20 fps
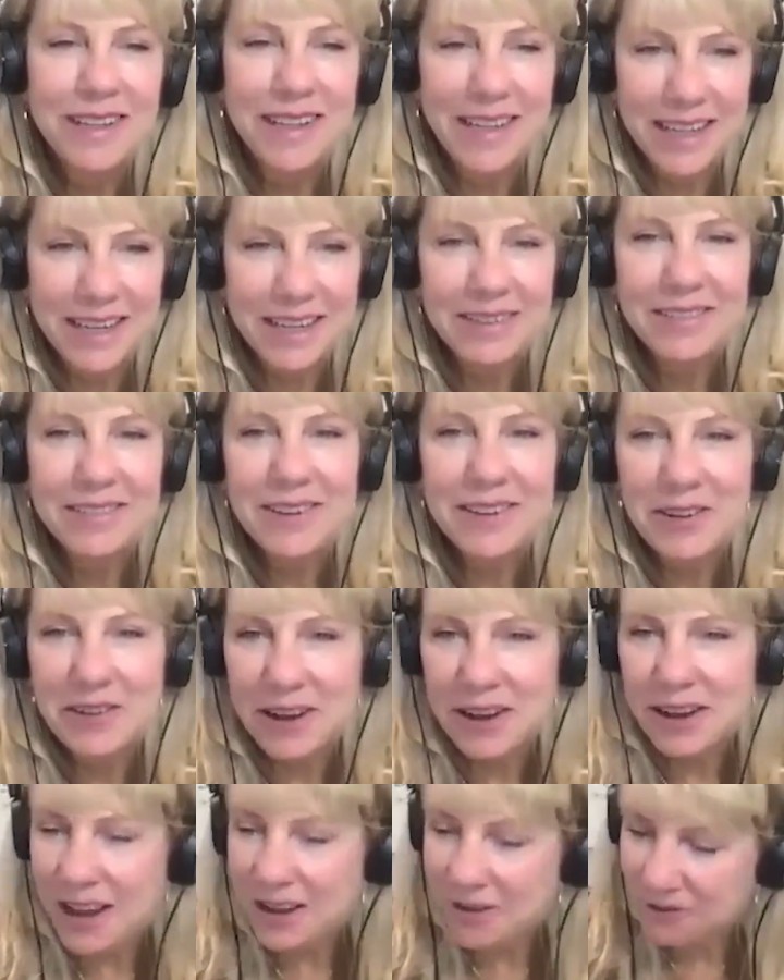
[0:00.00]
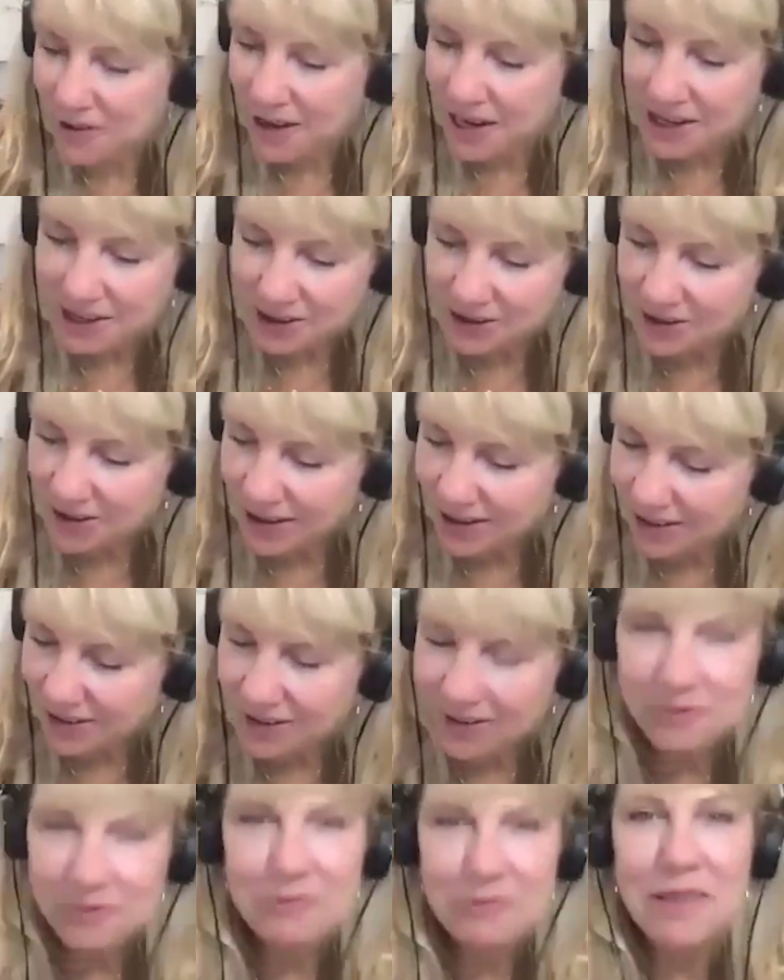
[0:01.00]
yeah no i, I figured i
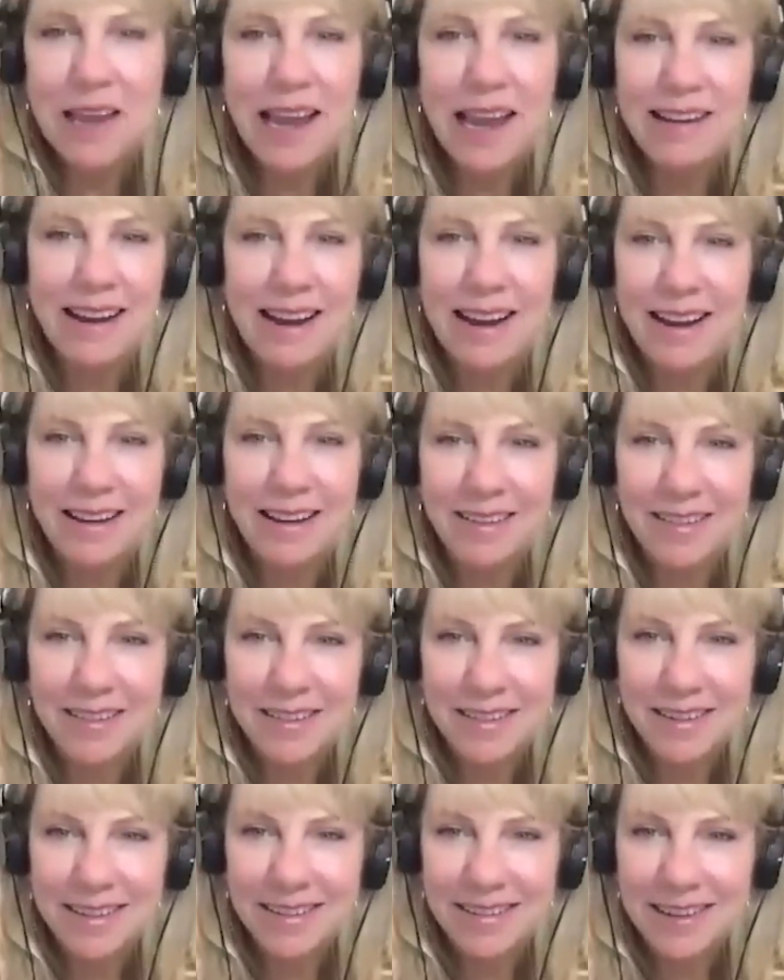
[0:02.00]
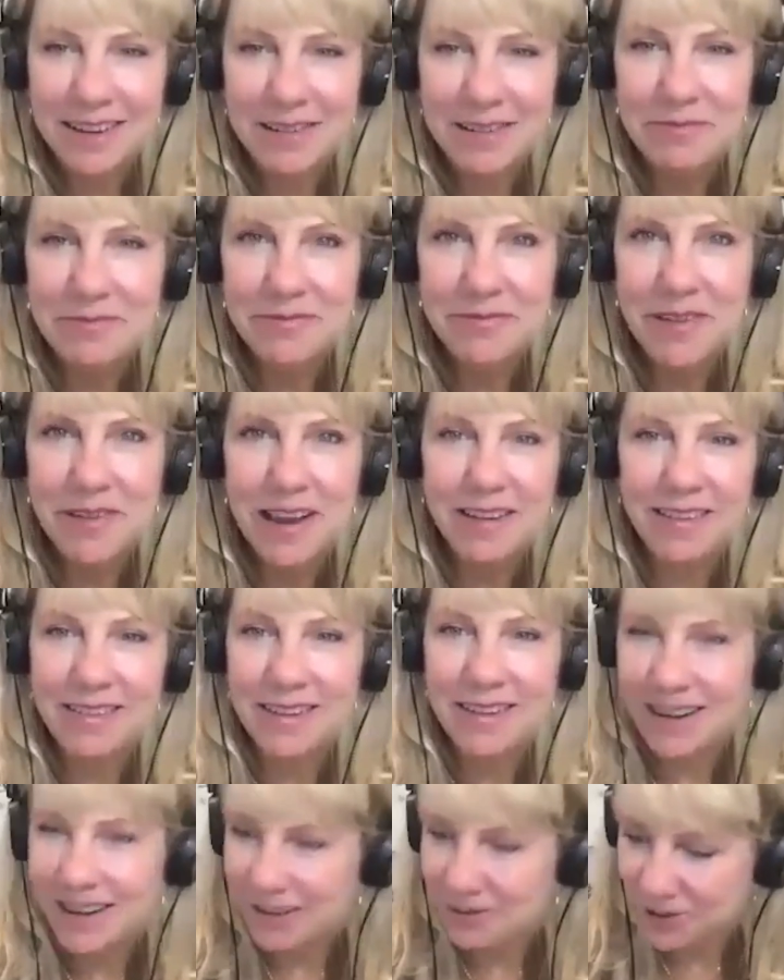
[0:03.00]
just had to ask because i'm
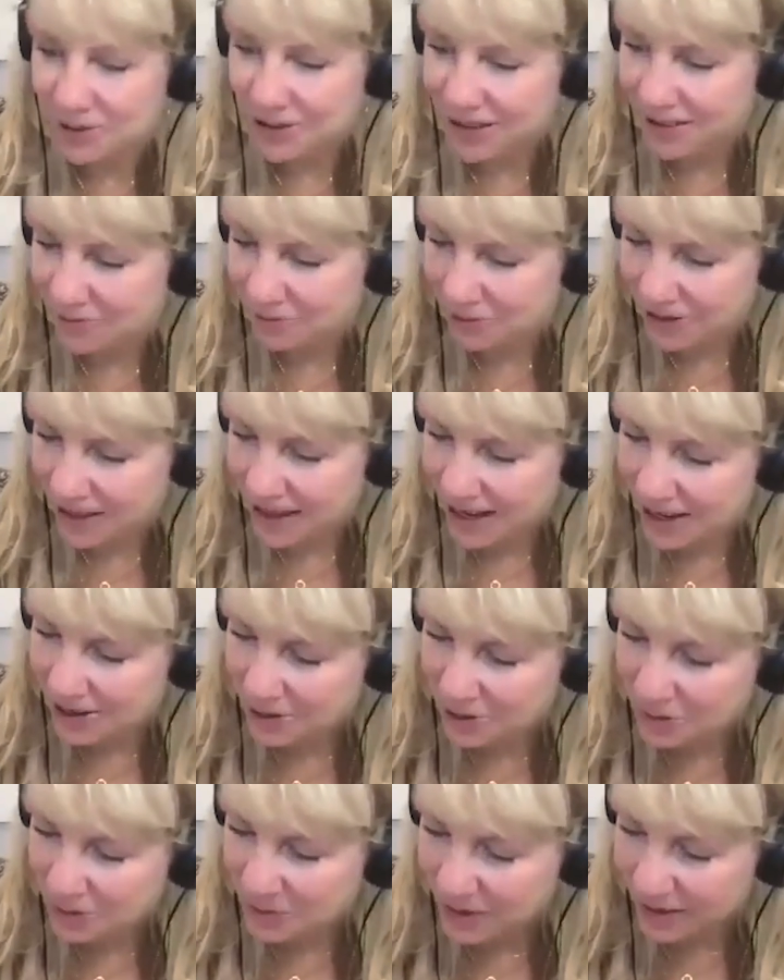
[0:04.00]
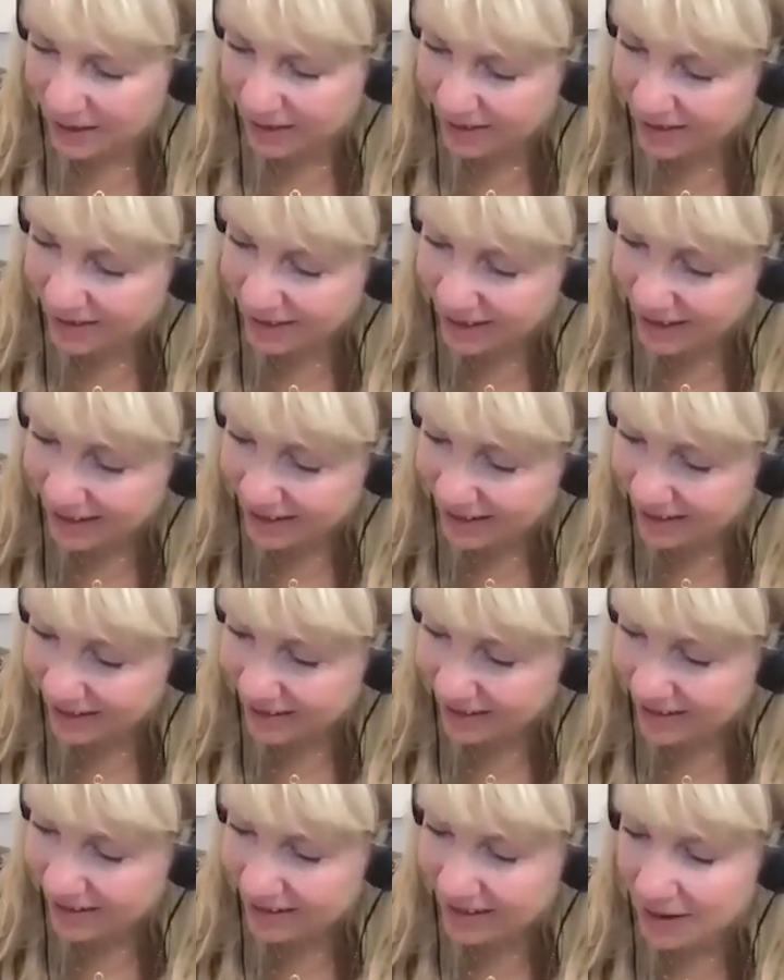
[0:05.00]
fascinated with with that whole piece yeah
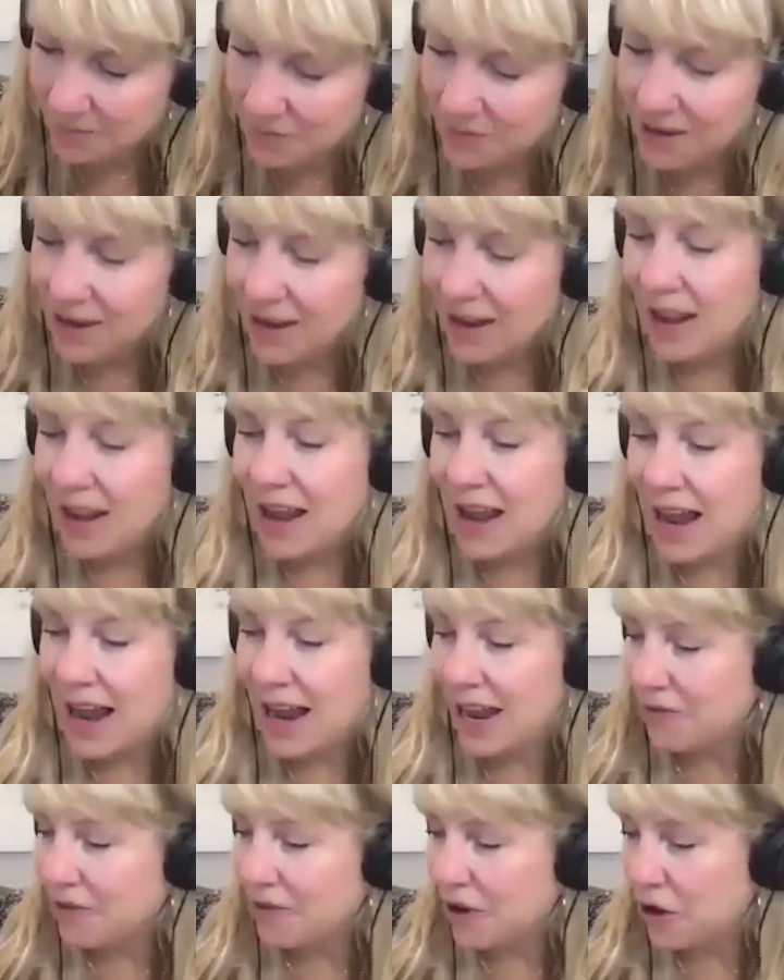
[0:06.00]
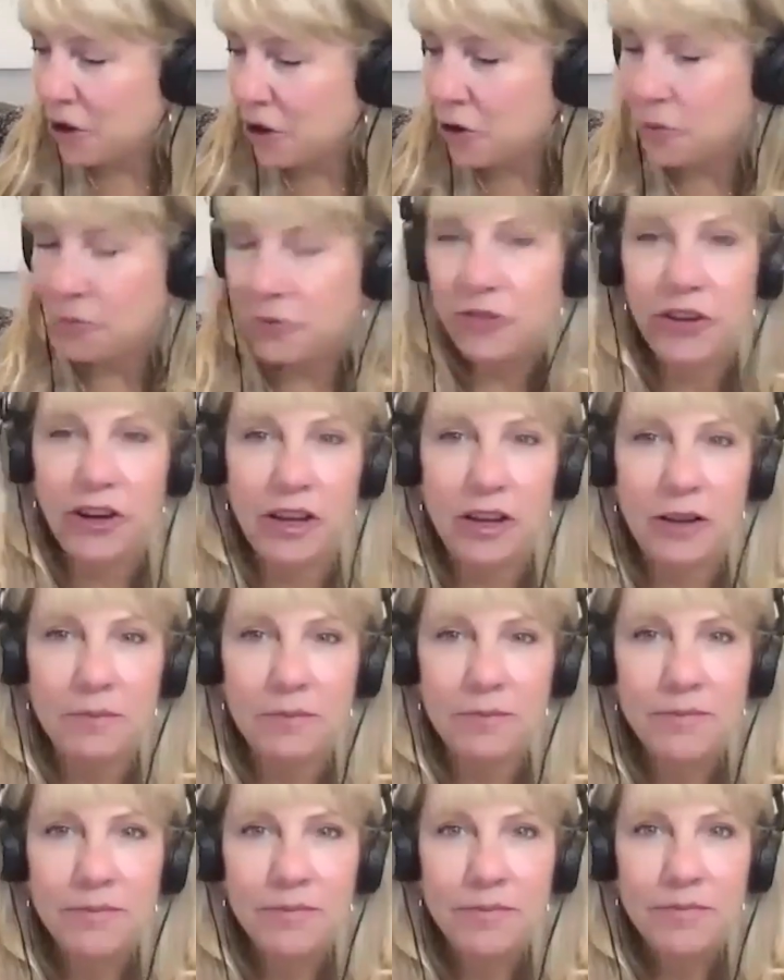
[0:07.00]
that's because i'm i have a home
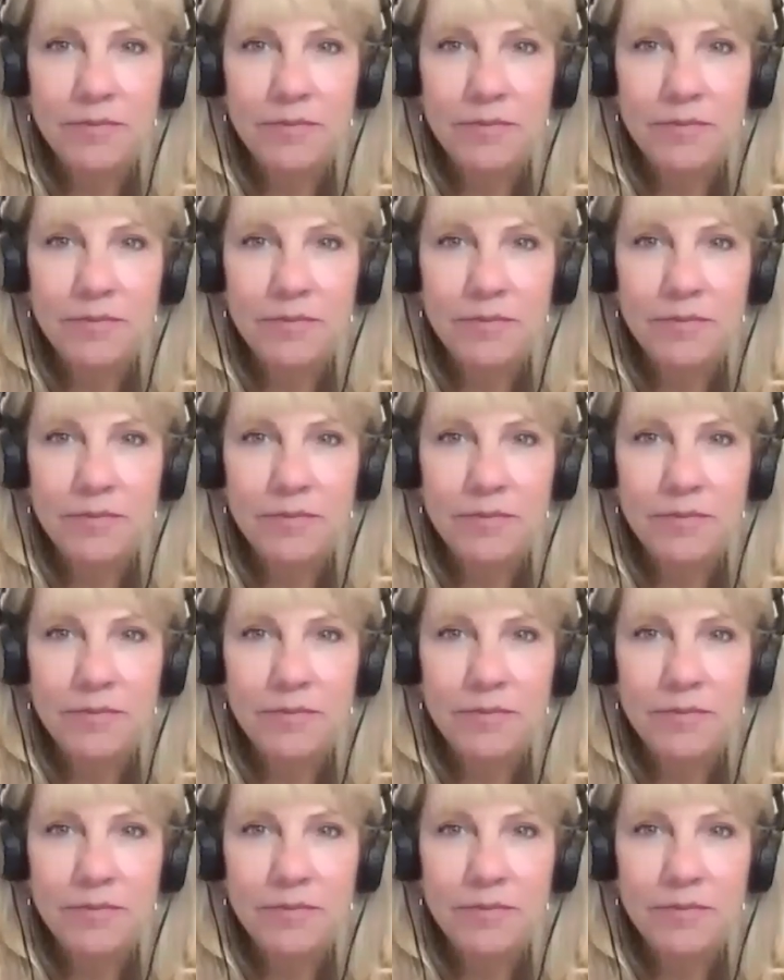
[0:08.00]
gym